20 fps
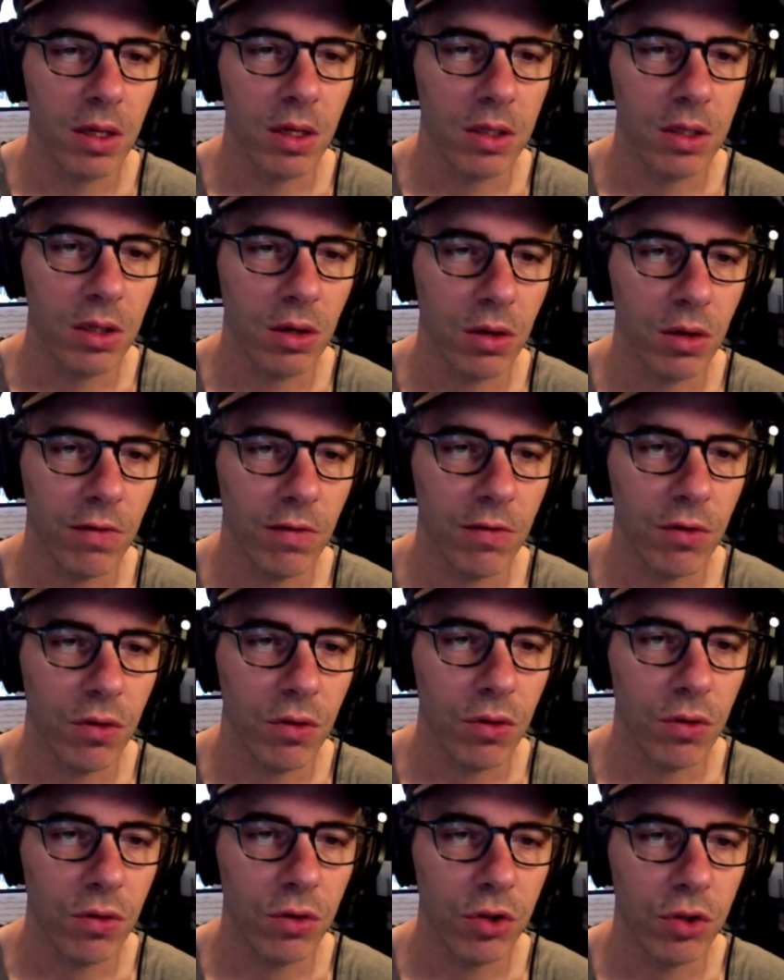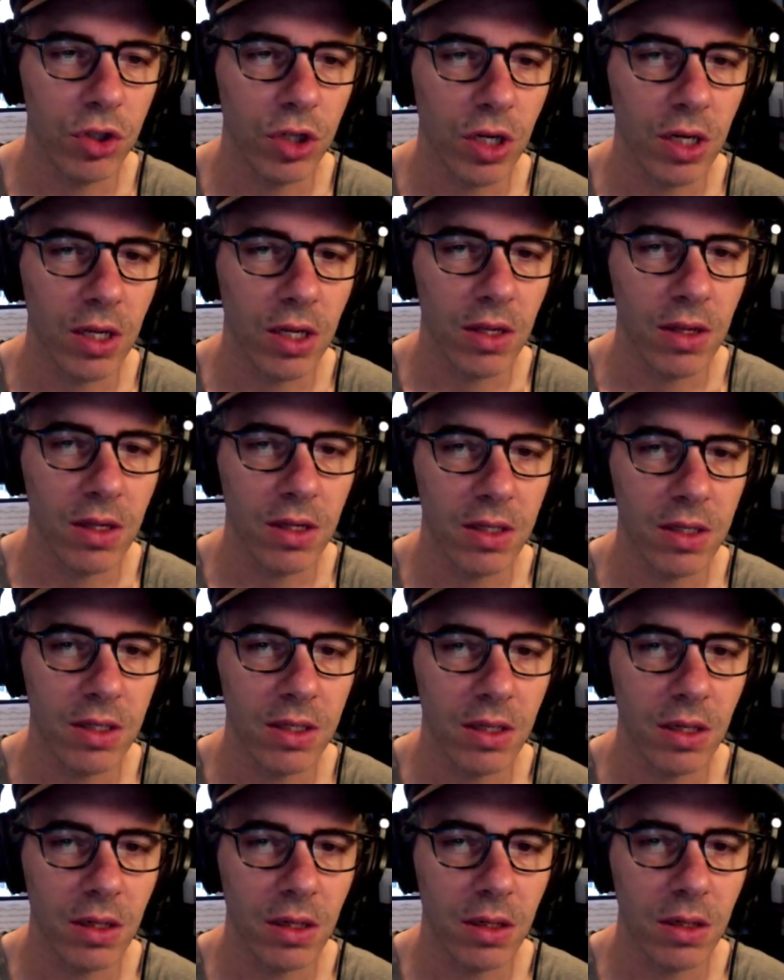So if you share
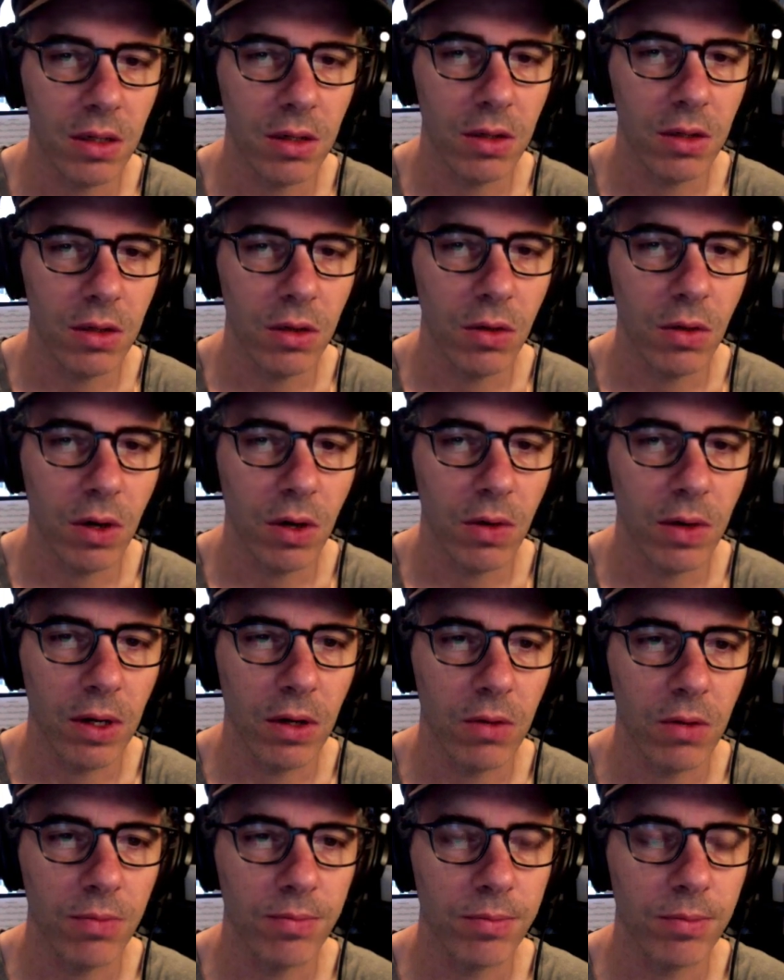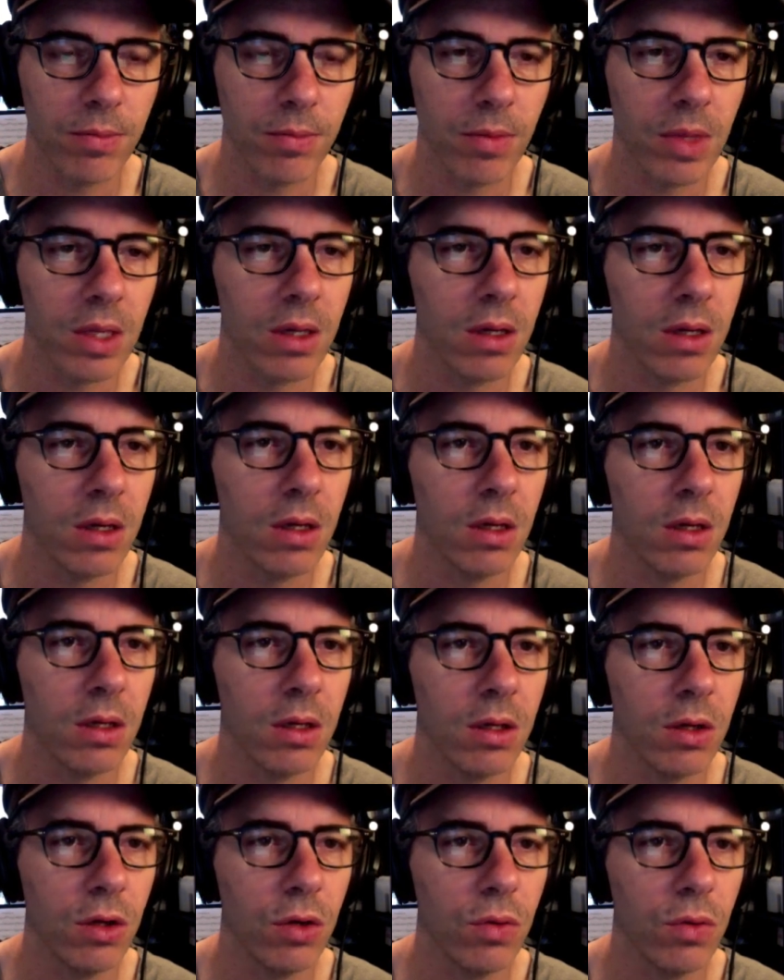this URL,
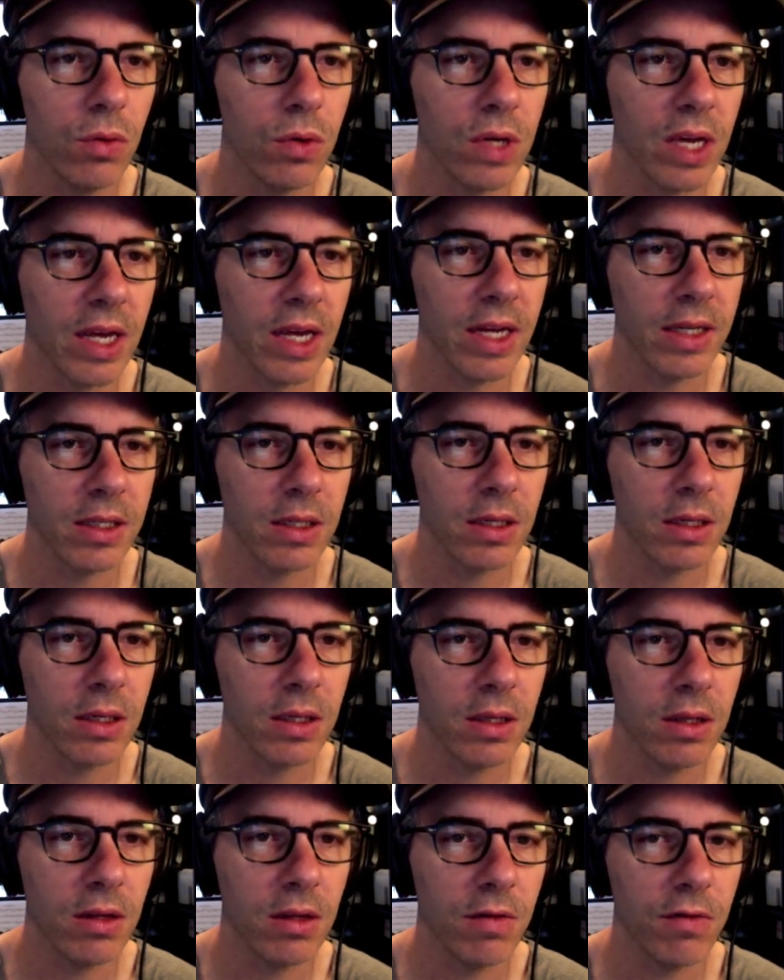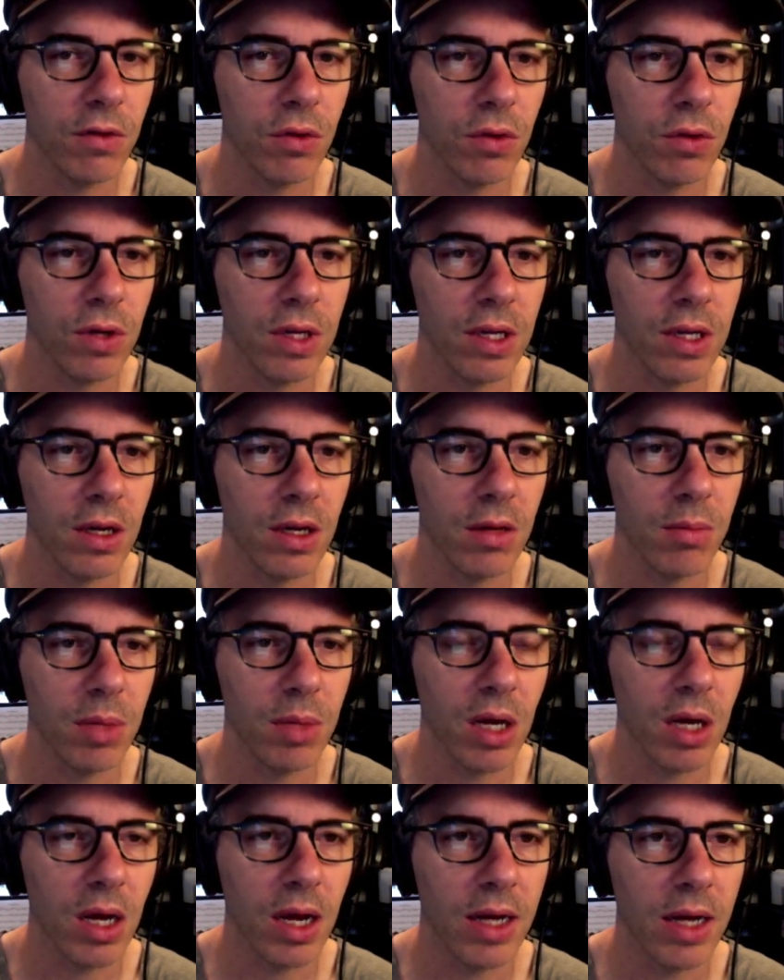you will get the view here
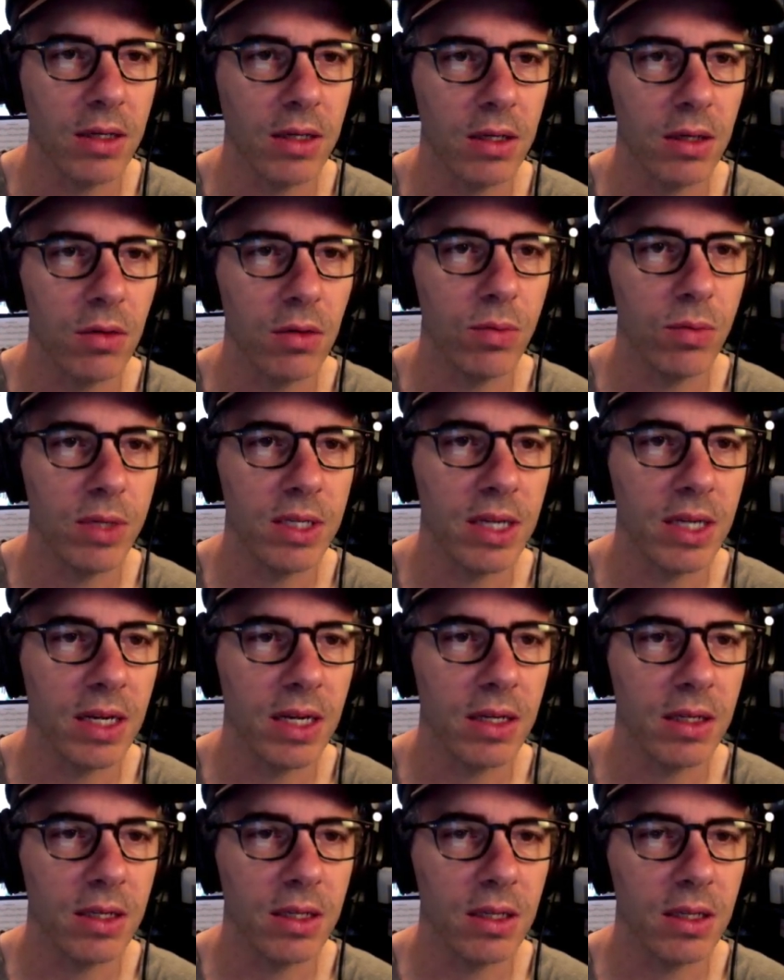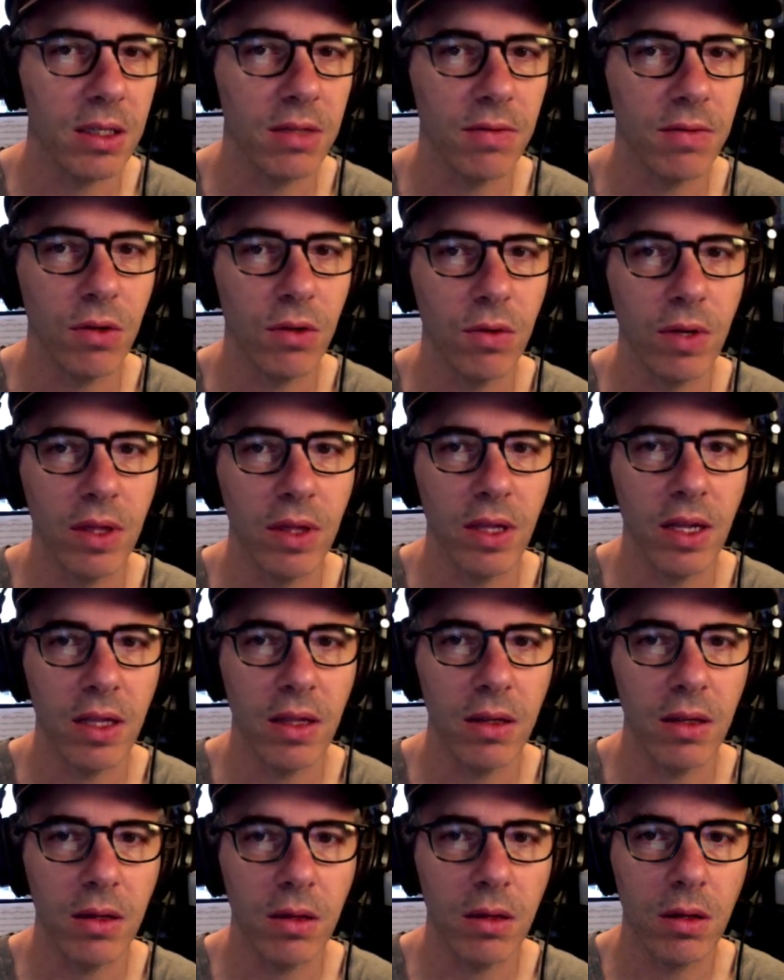behind. It will be taken to this view, and
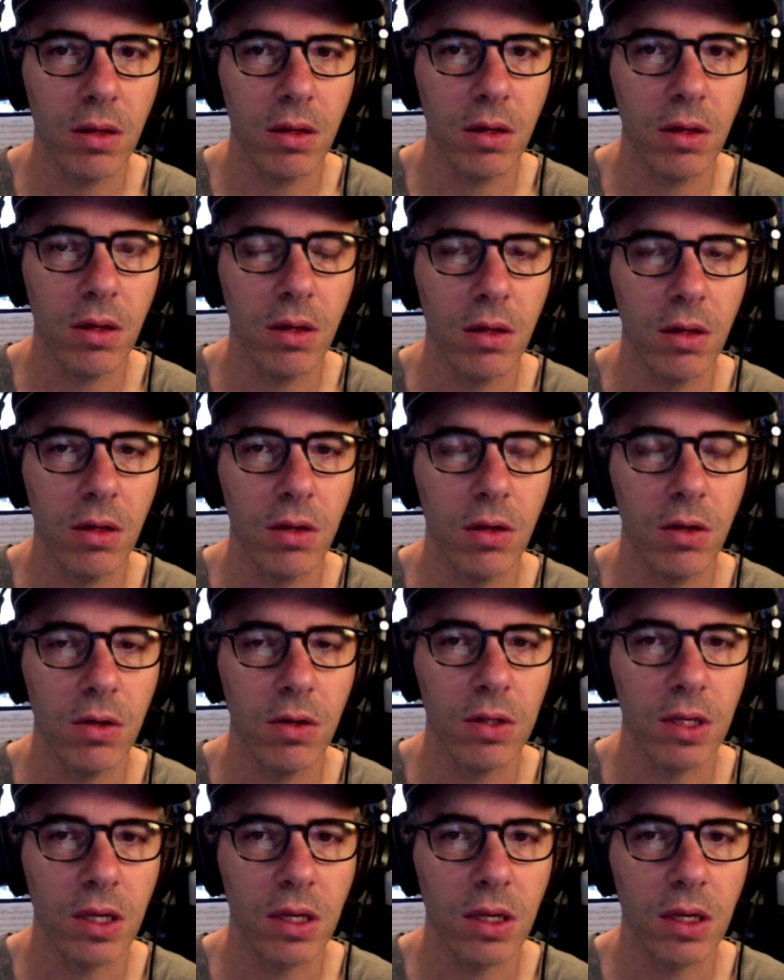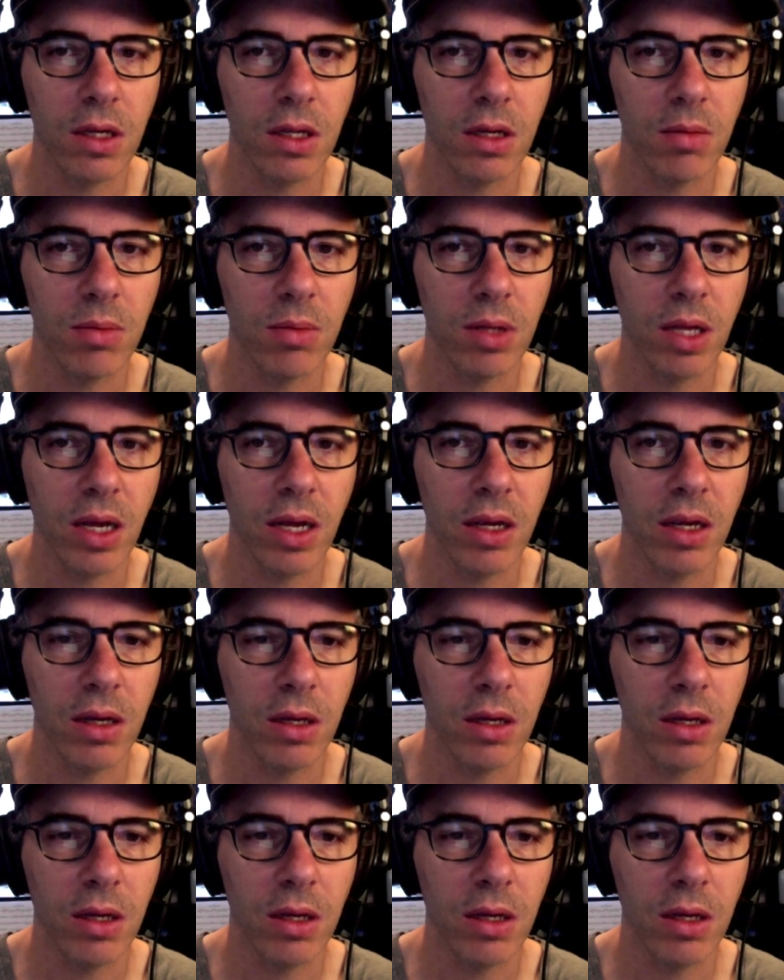then the user can click play.